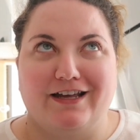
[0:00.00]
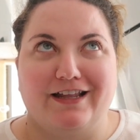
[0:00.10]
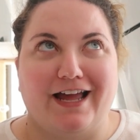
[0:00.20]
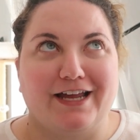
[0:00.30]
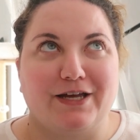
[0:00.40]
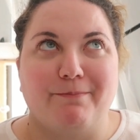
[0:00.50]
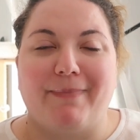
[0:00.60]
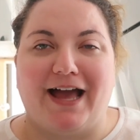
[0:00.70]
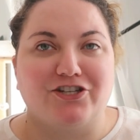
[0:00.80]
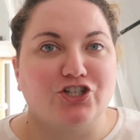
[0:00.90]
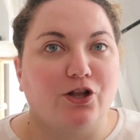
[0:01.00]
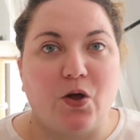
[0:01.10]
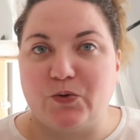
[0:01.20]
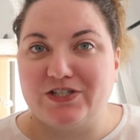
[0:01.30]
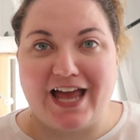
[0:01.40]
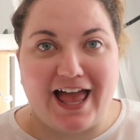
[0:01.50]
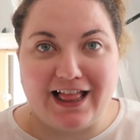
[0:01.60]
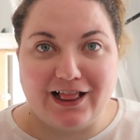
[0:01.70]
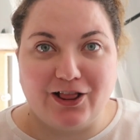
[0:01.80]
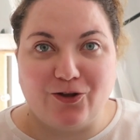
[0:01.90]
like a magical
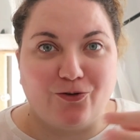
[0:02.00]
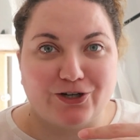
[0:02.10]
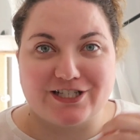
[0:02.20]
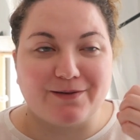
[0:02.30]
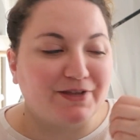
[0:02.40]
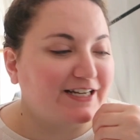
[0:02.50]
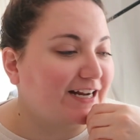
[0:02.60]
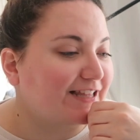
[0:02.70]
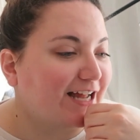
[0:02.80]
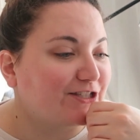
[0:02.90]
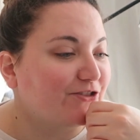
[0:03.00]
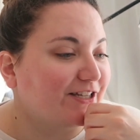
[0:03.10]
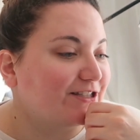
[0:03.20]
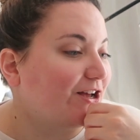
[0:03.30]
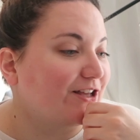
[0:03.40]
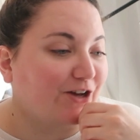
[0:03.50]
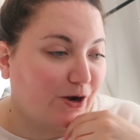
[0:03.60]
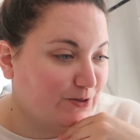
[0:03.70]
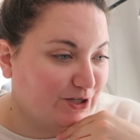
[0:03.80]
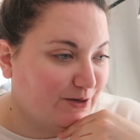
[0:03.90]
hotel or something like that, so that's
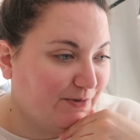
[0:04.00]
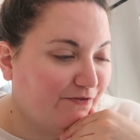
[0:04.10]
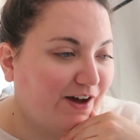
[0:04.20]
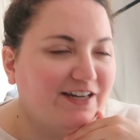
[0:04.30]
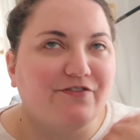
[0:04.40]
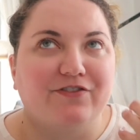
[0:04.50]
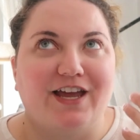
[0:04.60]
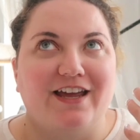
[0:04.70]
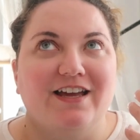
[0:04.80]
always going to be fun if